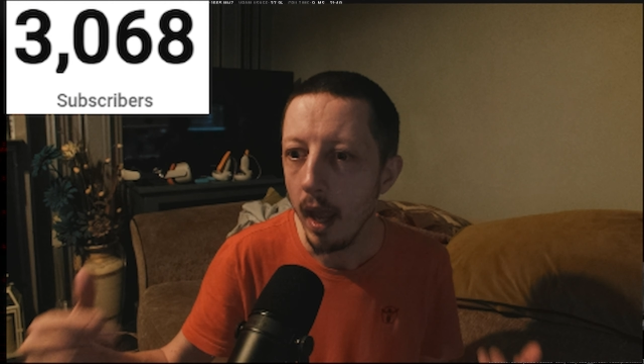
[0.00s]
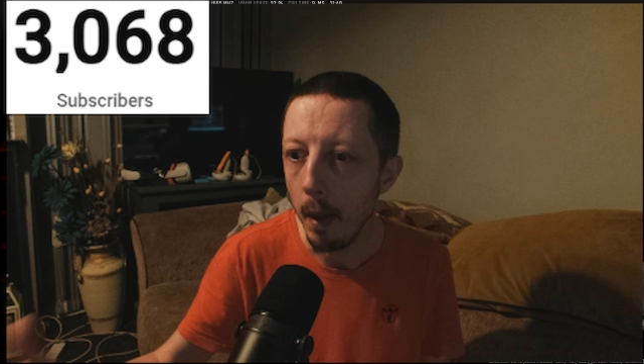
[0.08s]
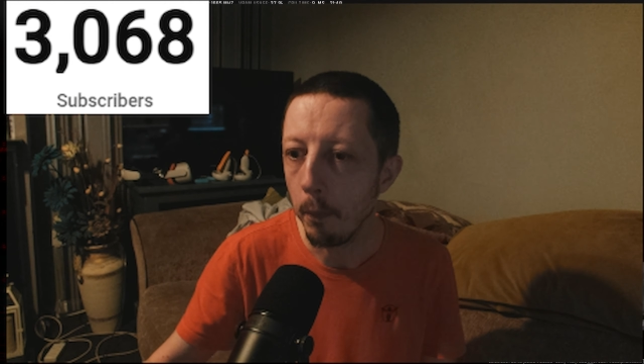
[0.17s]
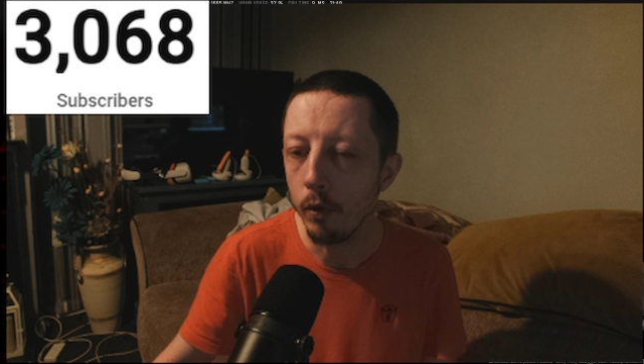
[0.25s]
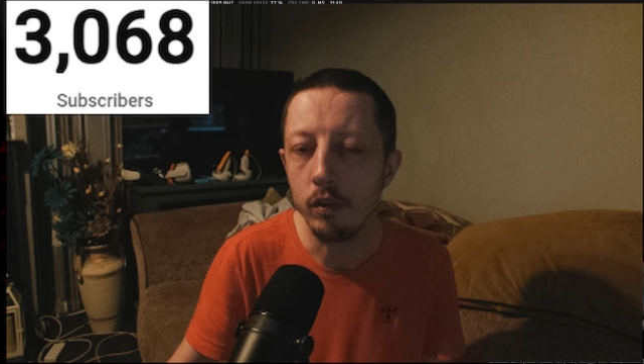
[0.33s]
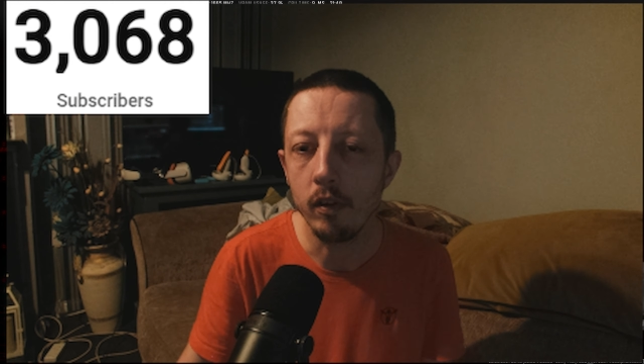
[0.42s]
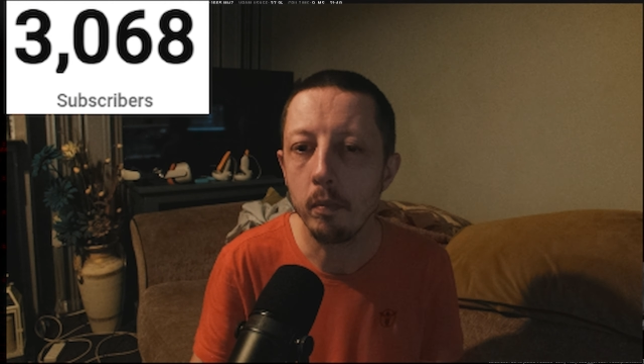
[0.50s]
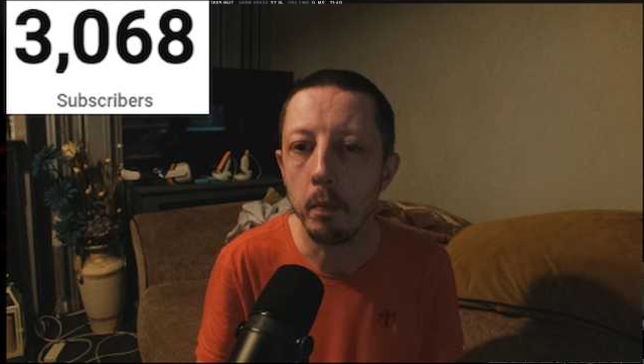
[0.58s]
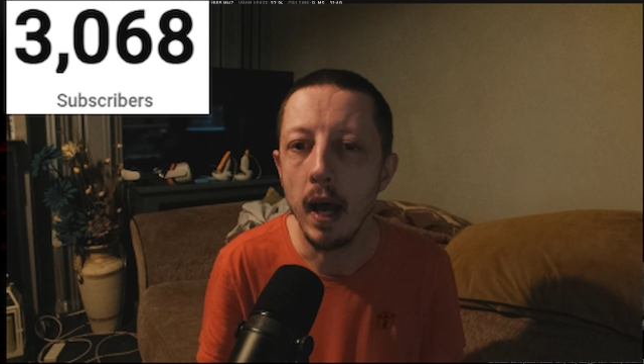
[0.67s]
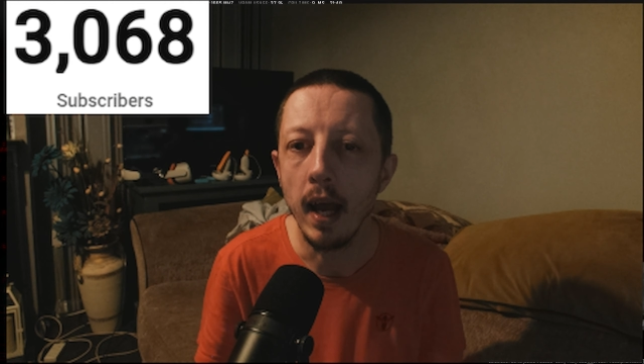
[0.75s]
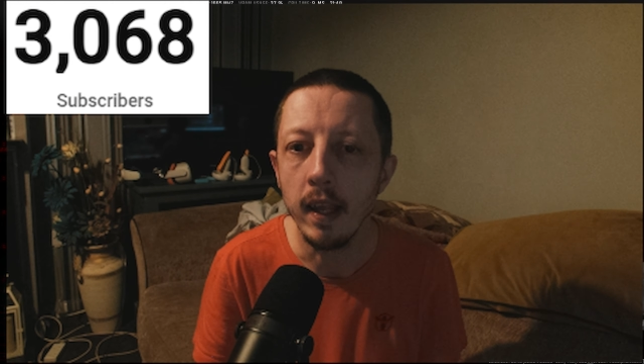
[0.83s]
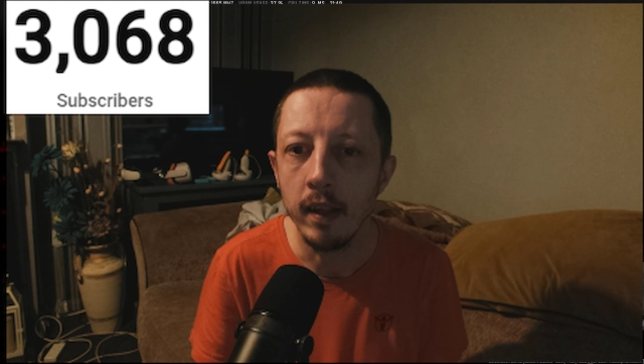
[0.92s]
It pushes
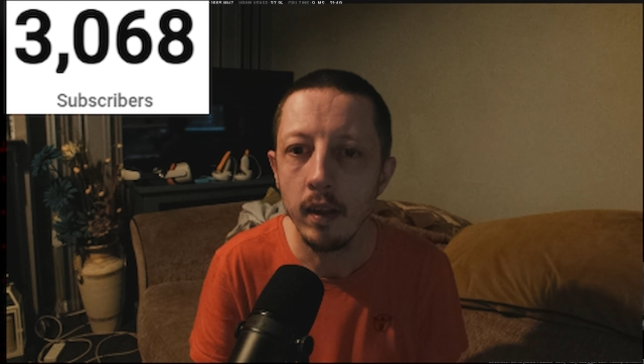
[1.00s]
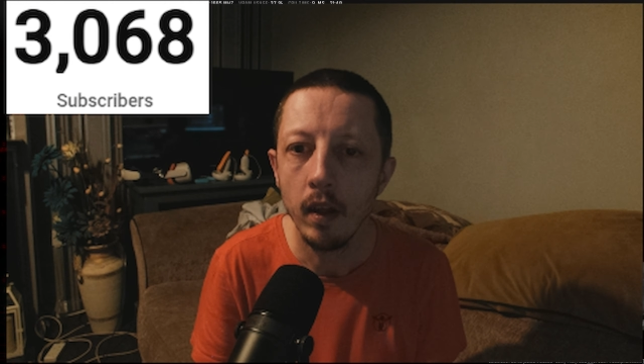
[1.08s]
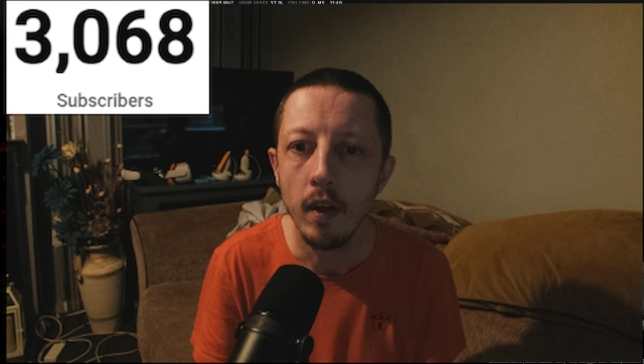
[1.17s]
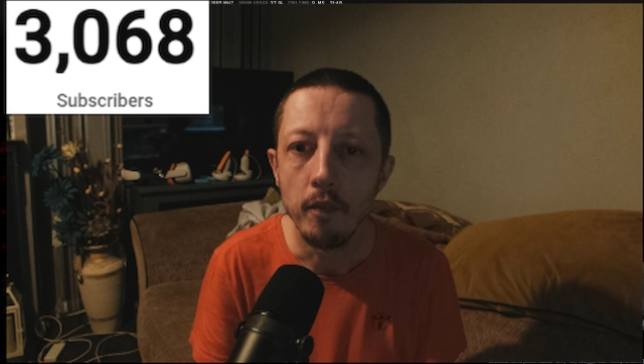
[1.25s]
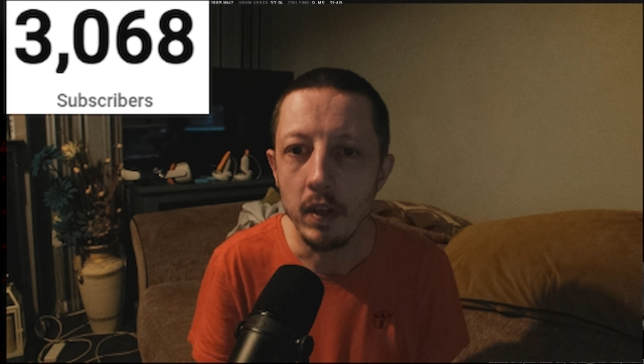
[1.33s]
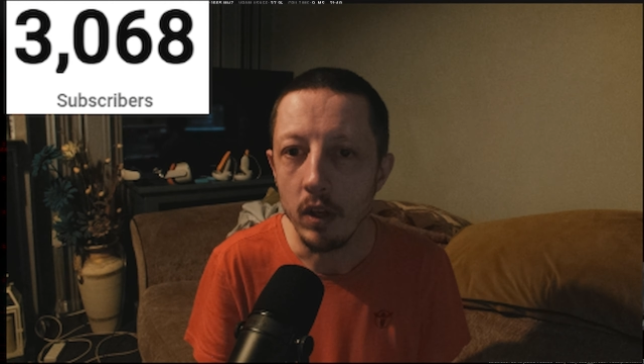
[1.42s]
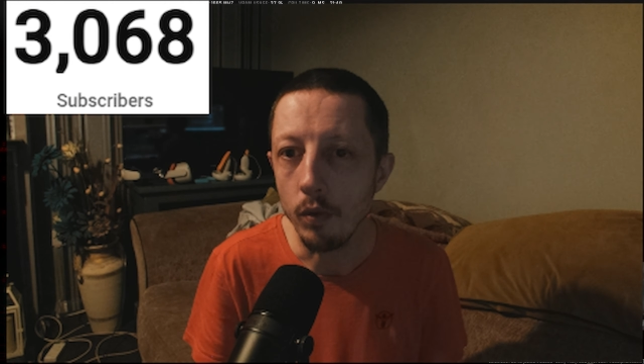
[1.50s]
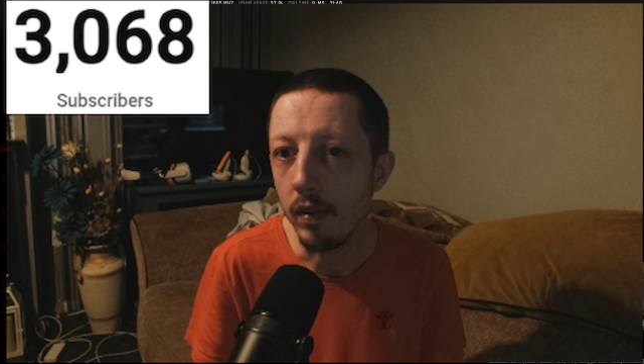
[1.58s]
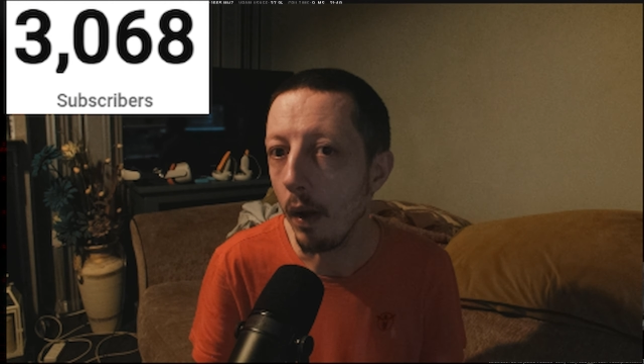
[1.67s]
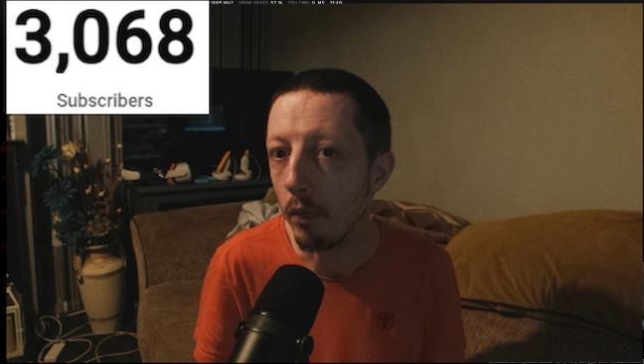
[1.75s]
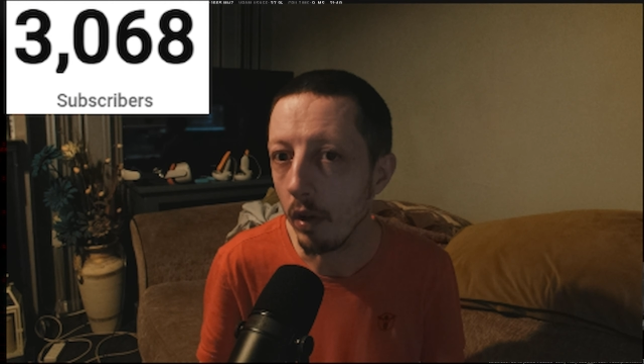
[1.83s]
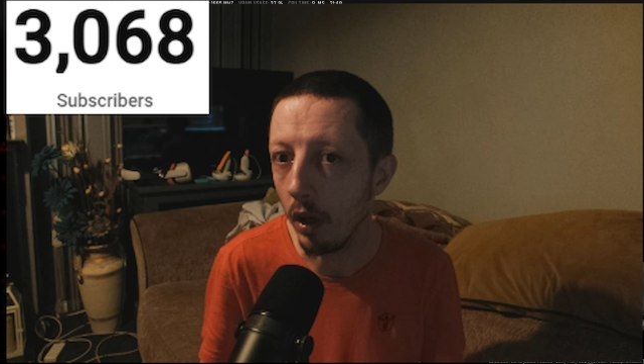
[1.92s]
my videos
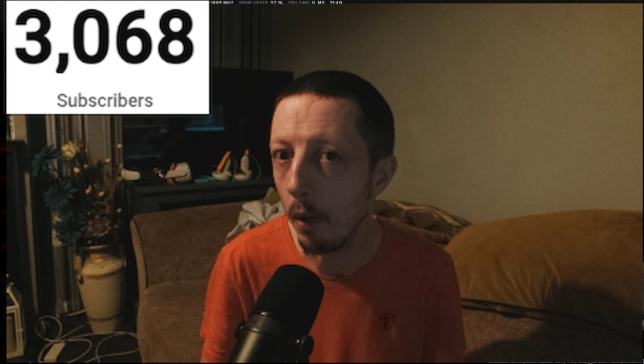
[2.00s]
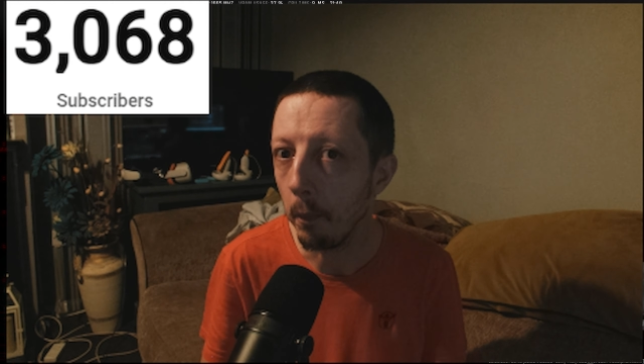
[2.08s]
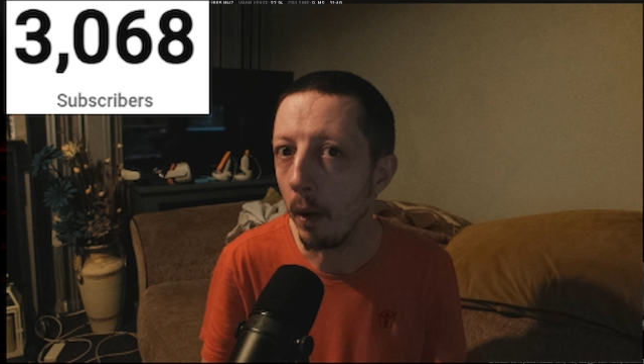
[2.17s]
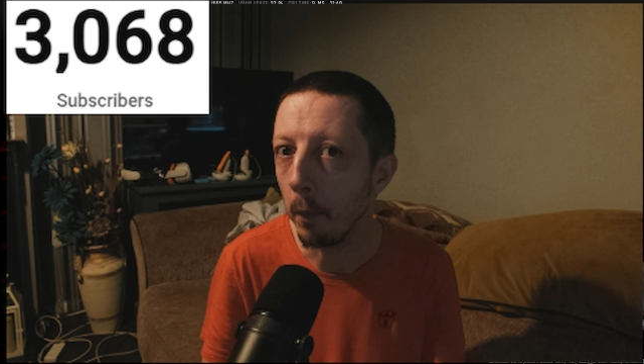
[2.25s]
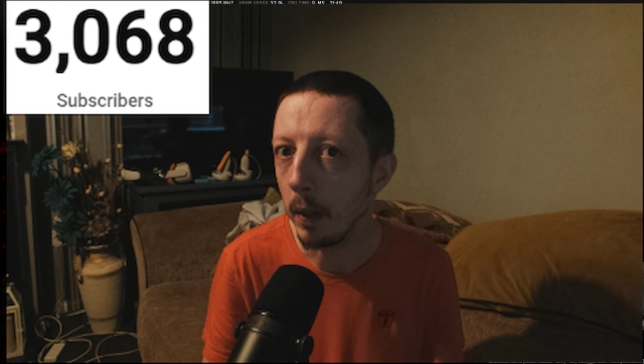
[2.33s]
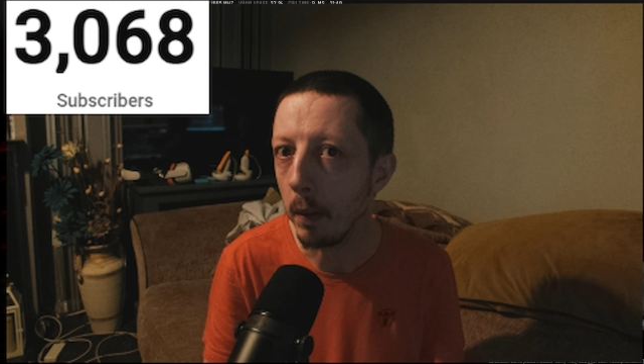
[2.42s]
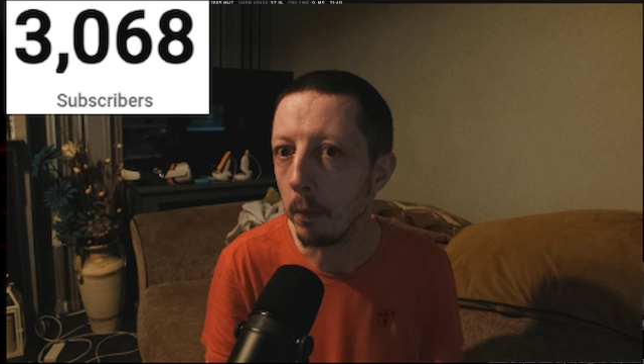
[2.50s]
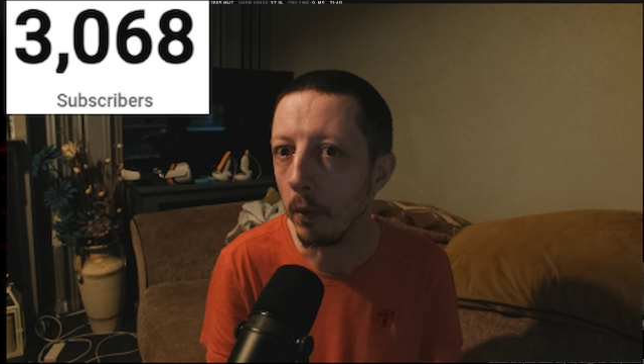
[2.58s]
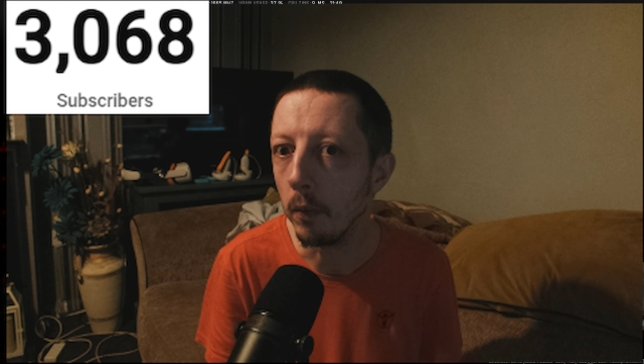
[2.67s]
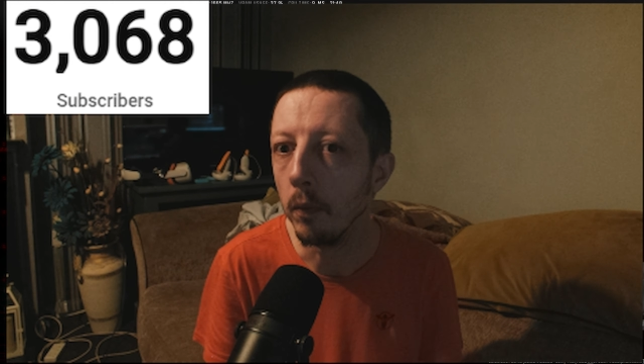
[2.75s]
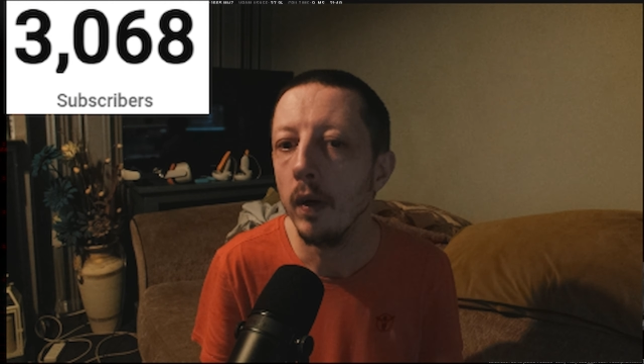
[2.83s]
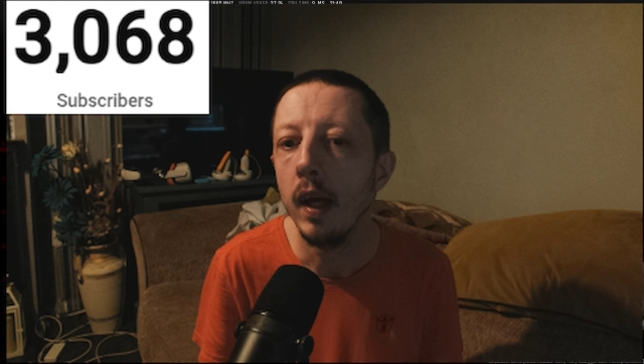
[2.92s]
out to a lot more
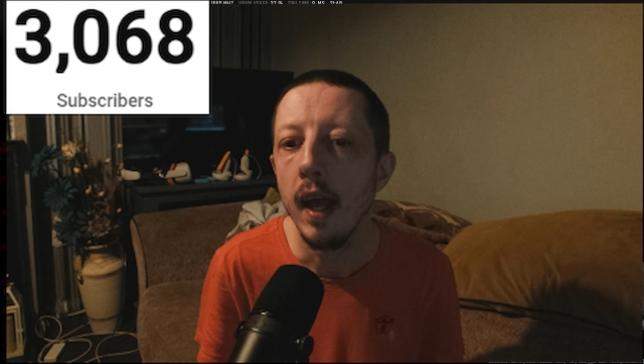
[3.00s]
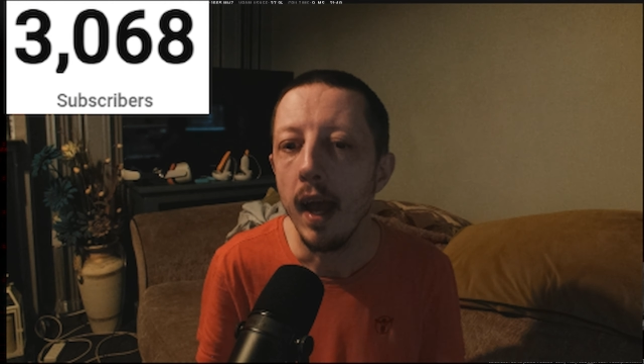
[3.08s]
people